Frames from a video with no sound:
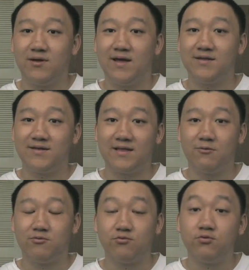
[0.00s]
anything
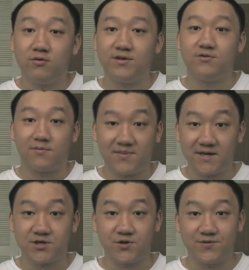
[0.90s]
that will ruin your
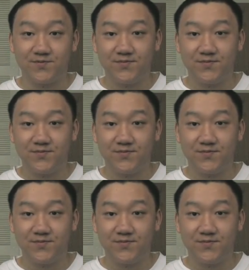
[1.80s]
picture.